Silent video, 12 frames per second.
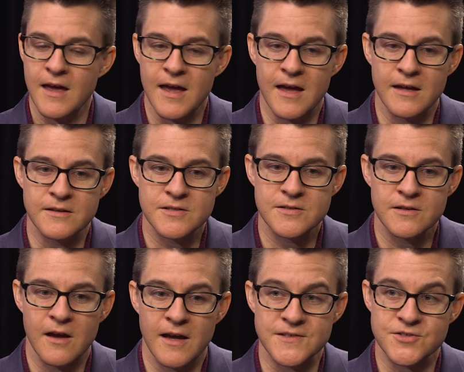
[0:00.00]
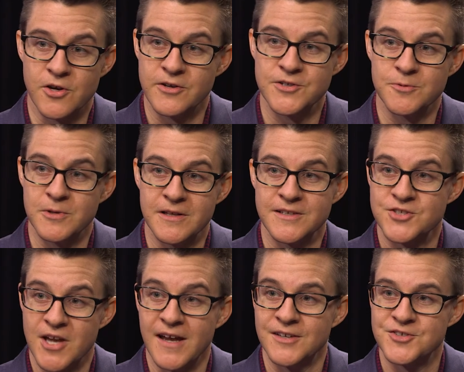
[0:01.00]
And I started to really
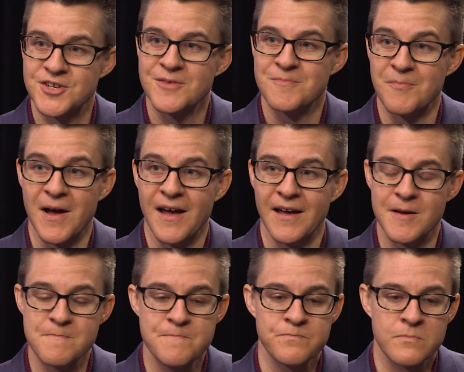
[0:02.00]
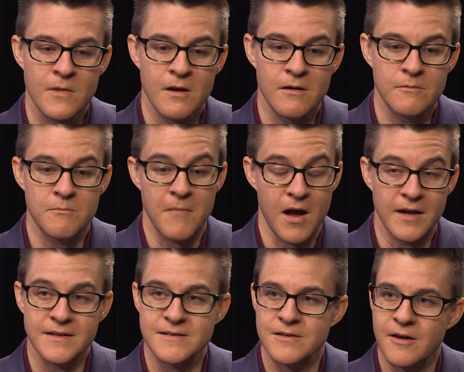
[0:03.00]
change my
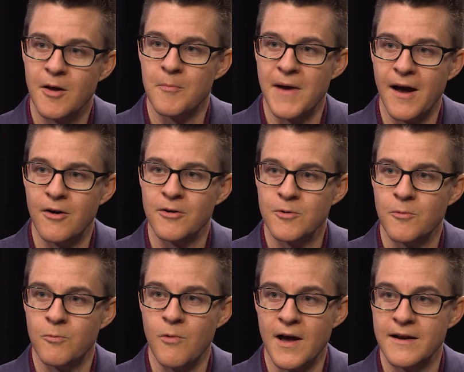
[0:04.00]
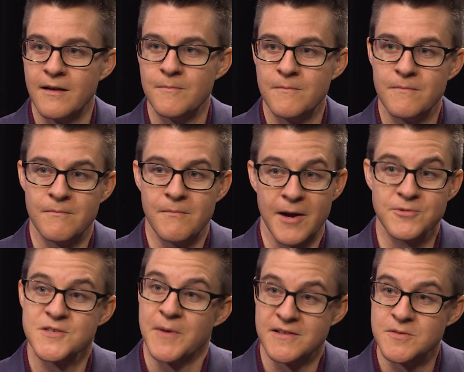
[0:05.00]
mind about what my
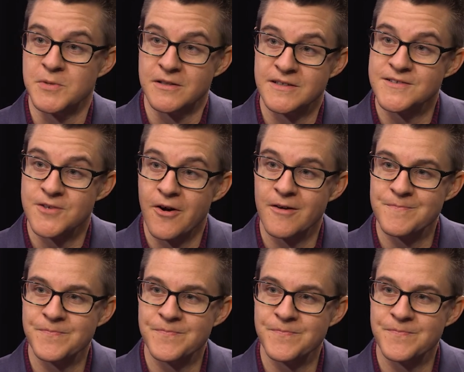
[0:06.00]
responsibilities are